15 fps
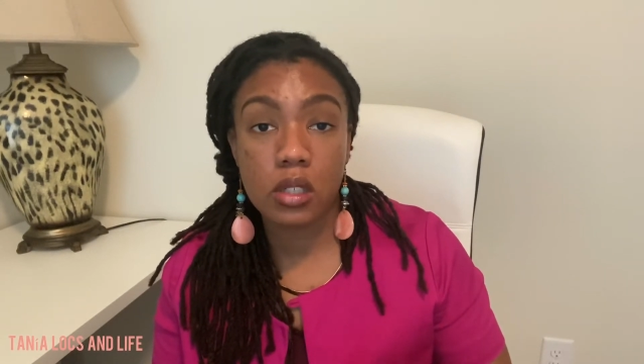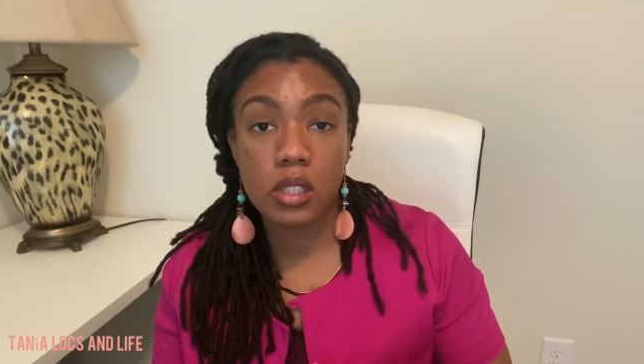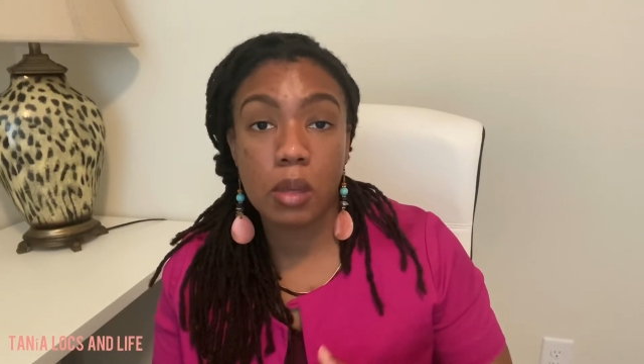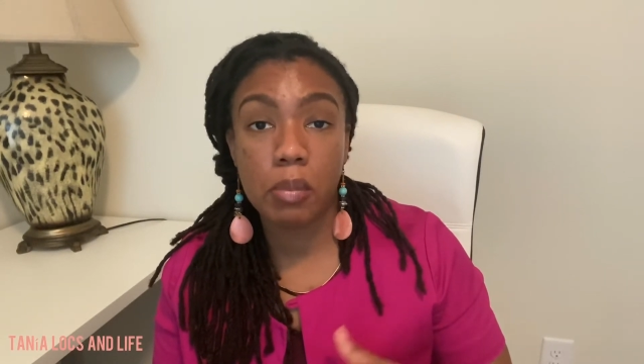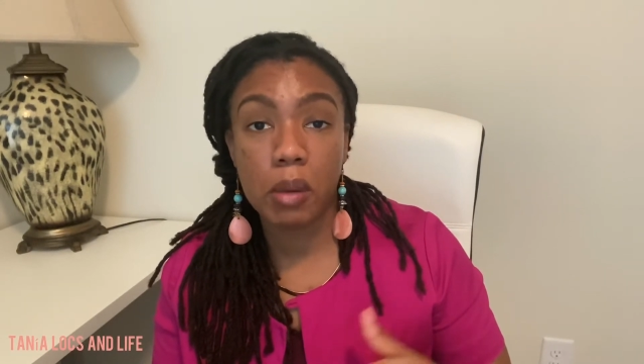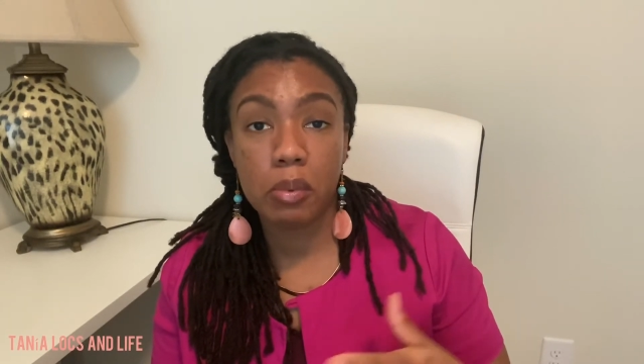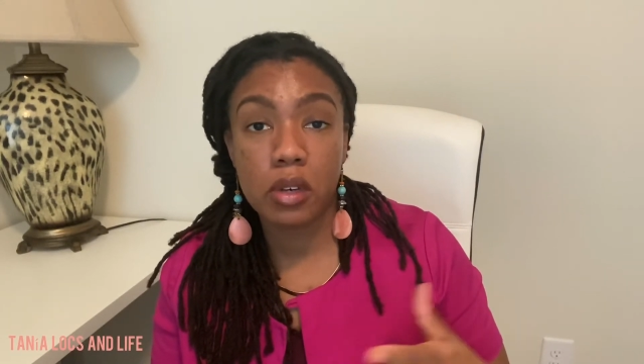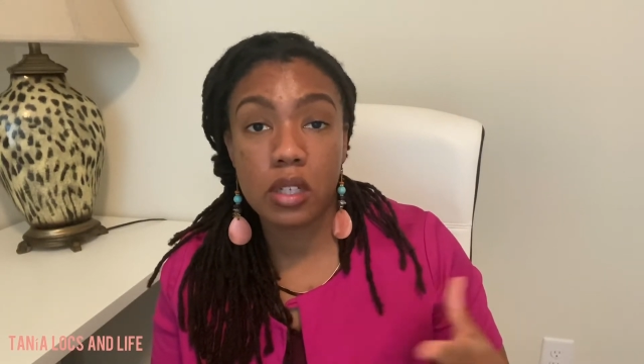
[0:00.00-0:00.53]

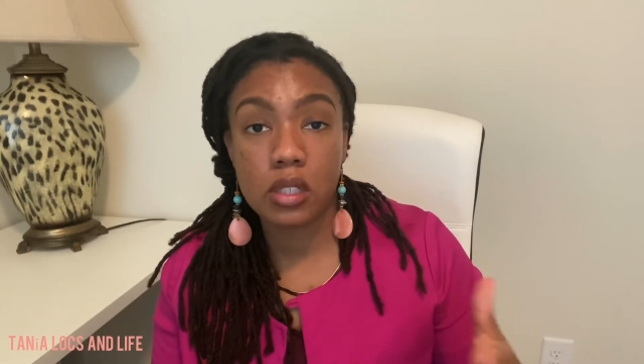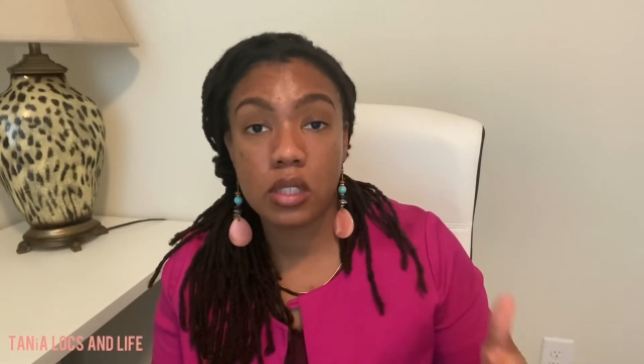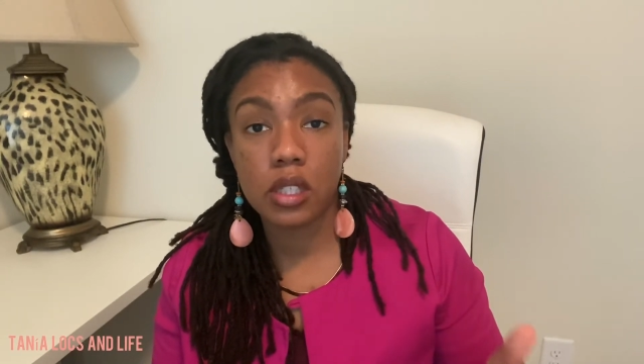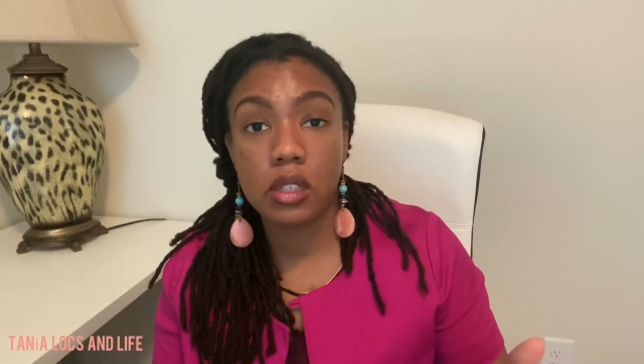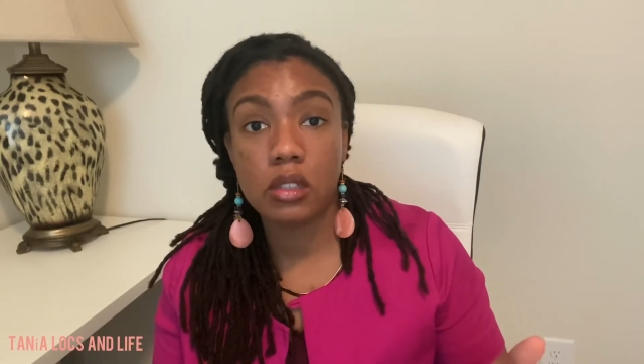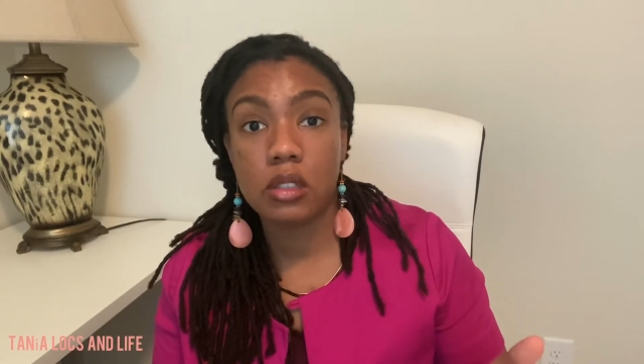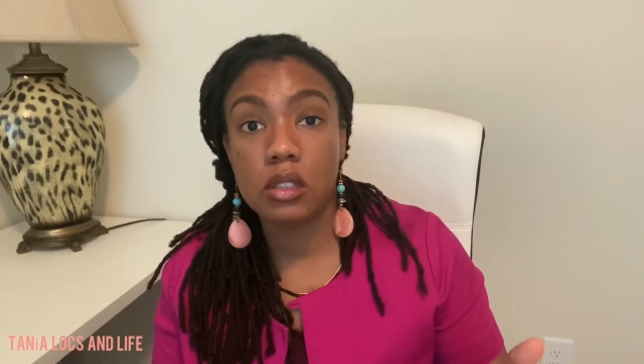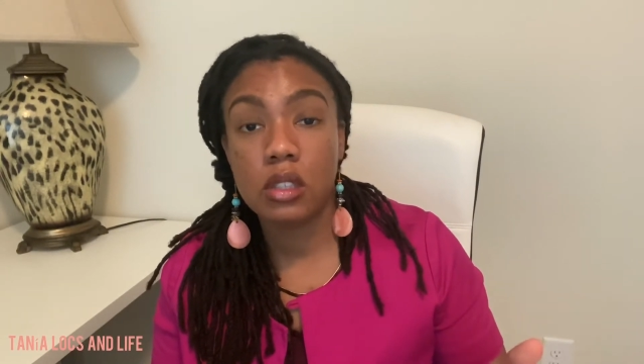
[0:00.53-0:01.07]
Some people
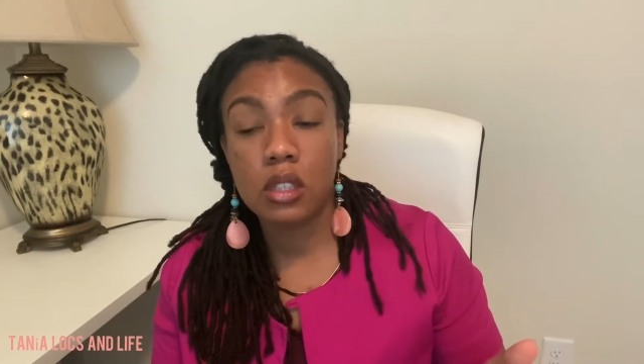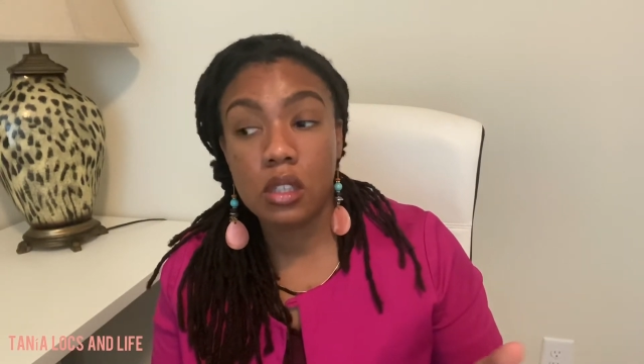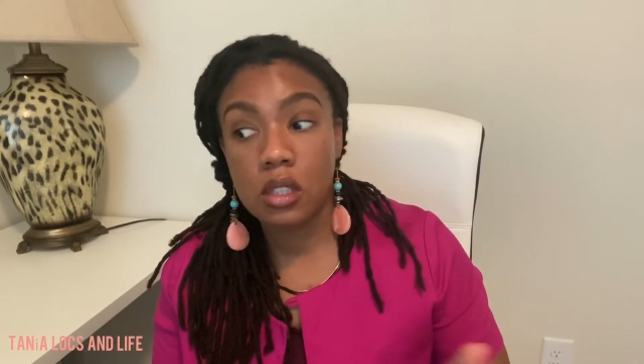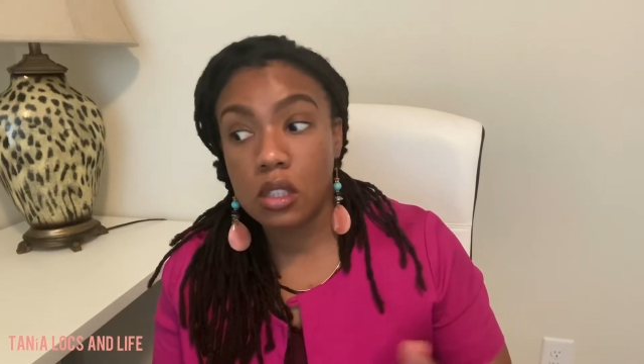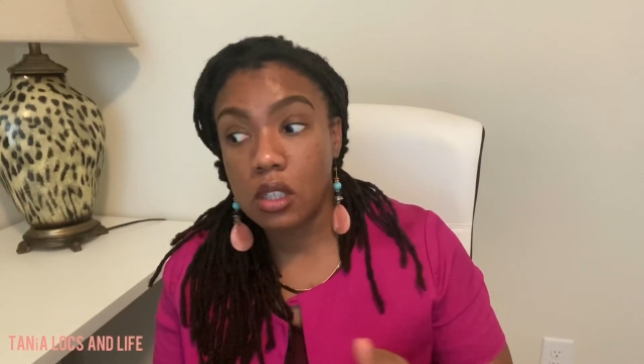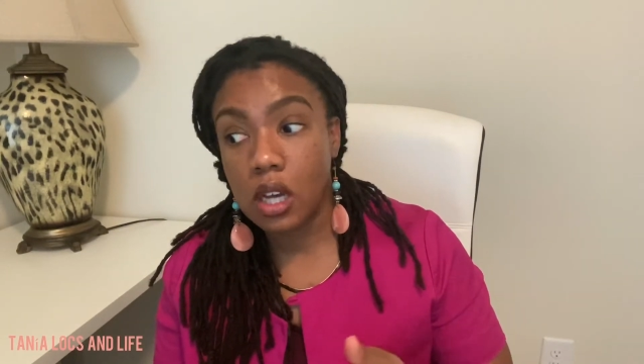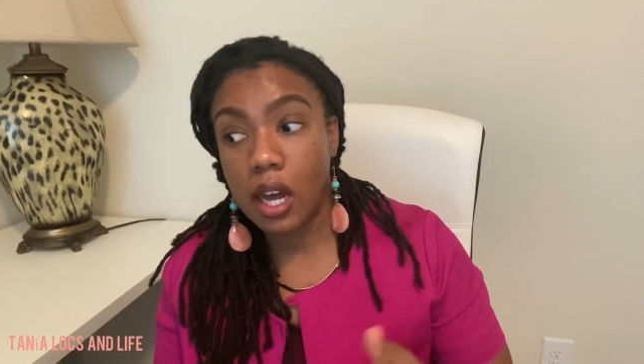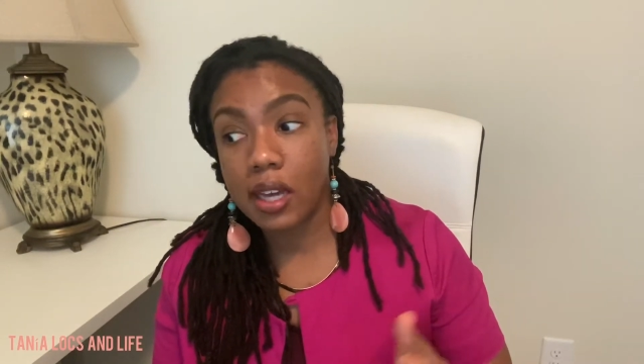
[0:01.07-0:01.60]
consider,
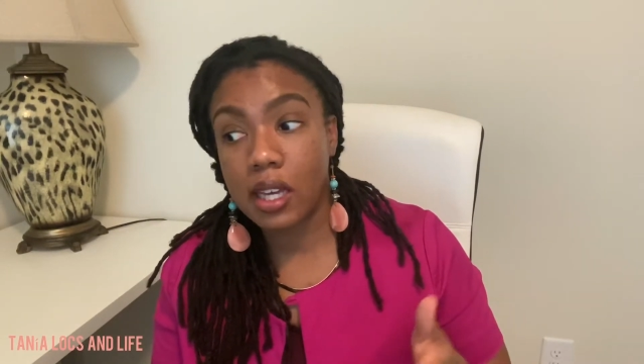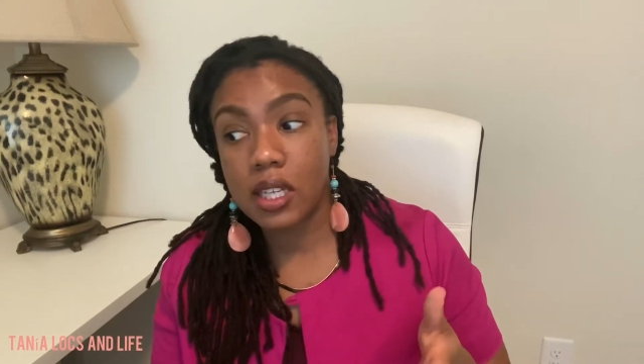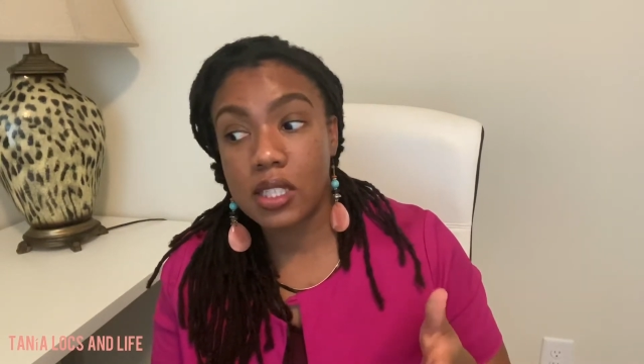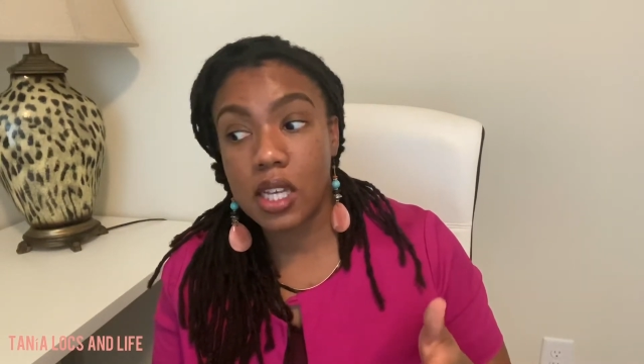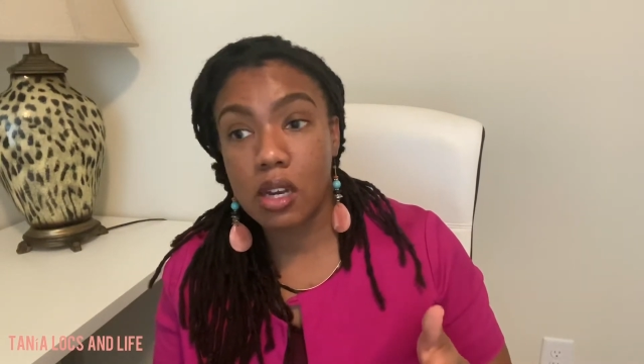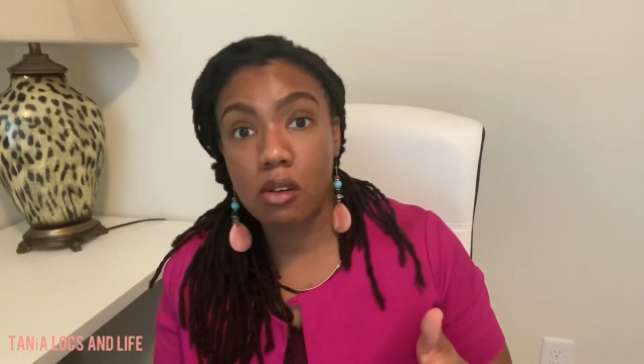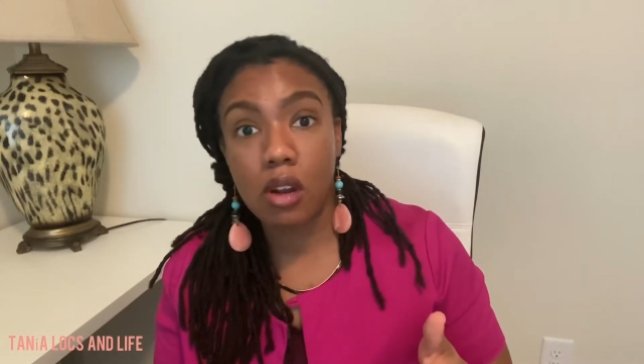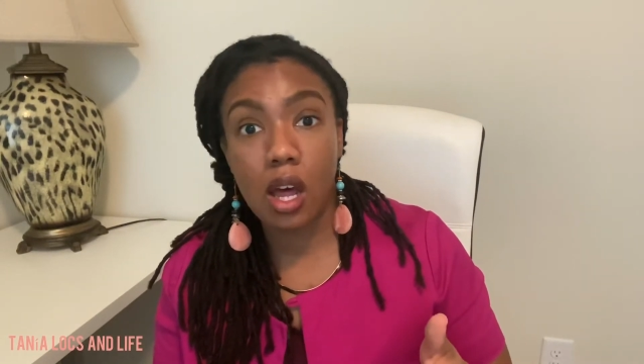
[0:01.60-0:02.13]
I guess,
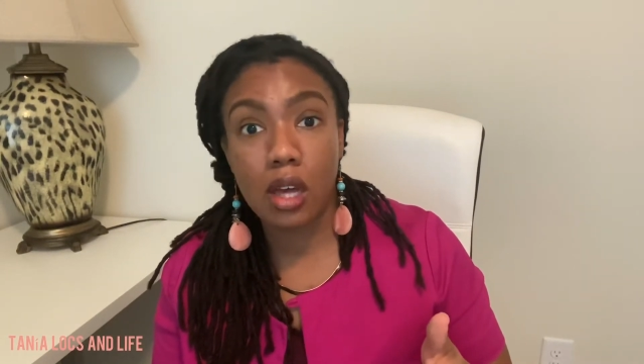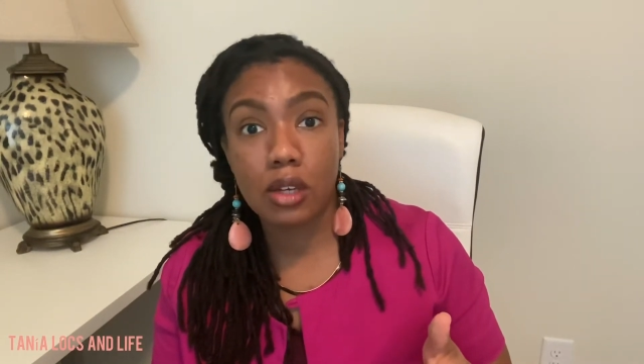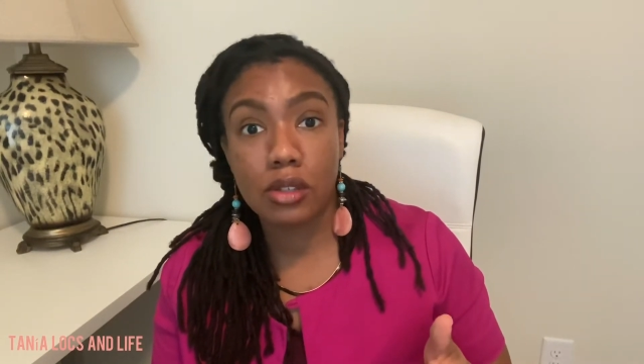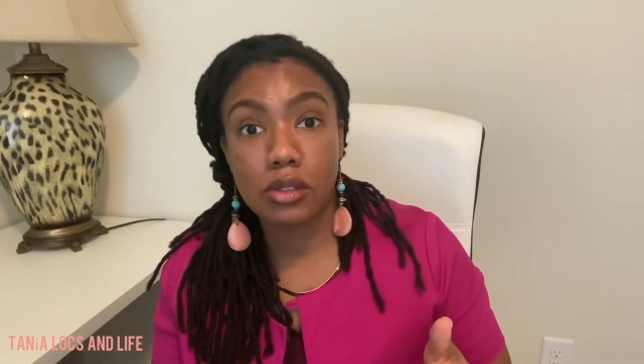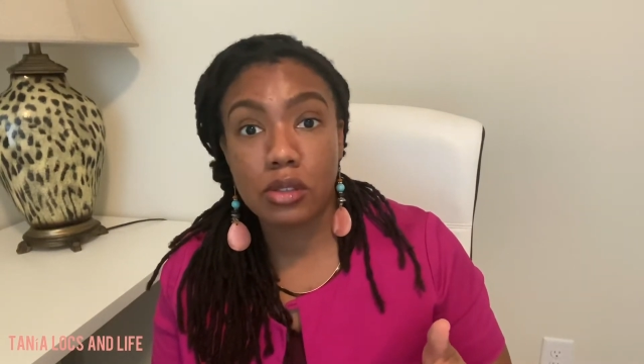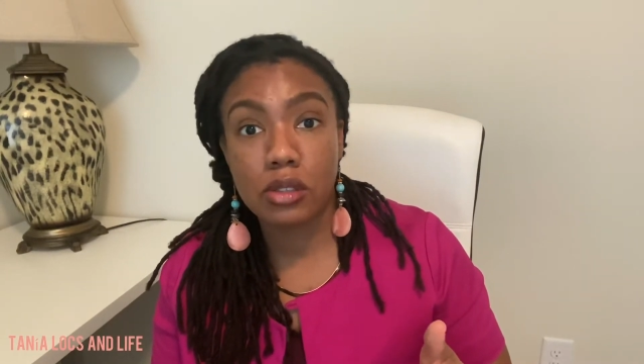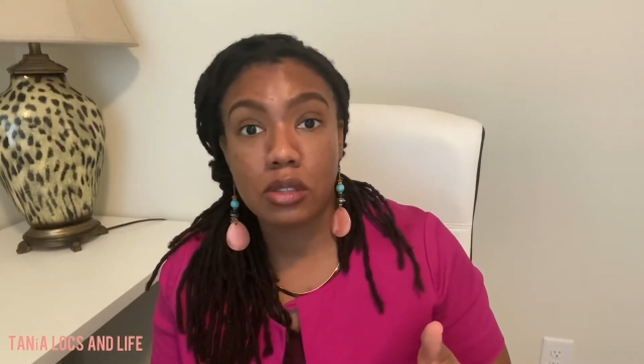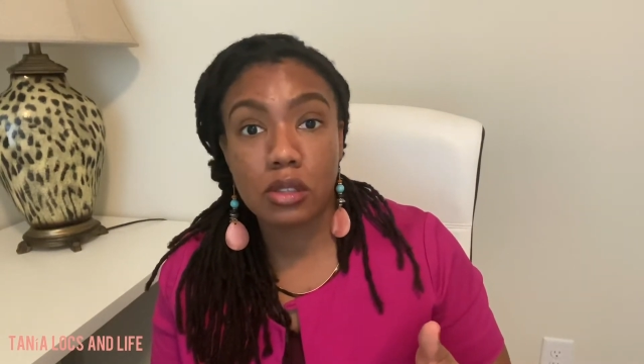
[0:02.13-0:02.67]

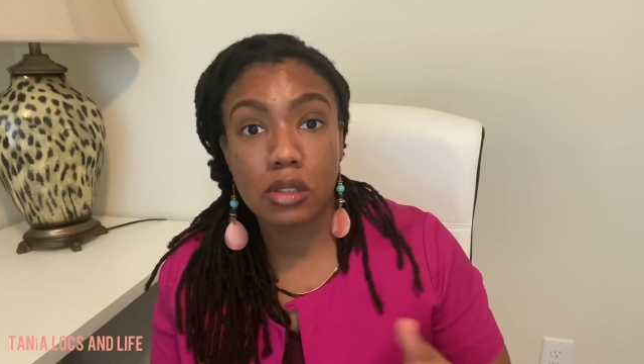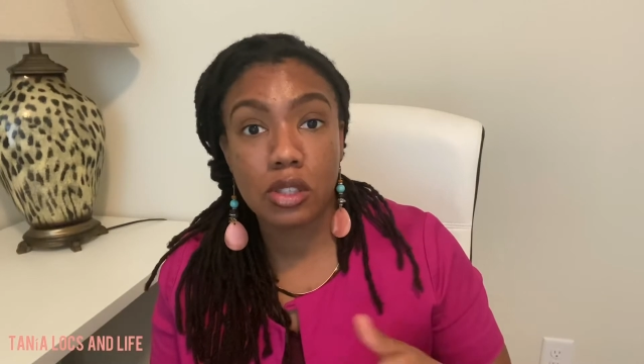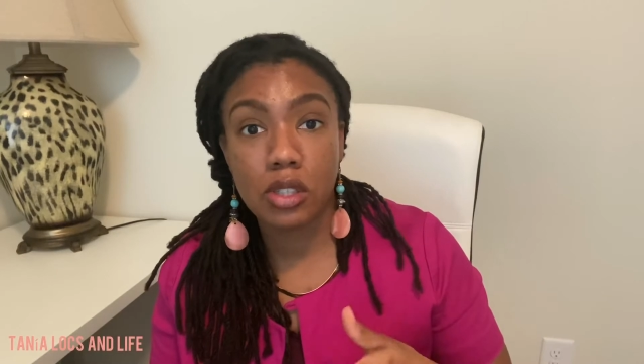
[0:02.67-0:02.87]
interlockers,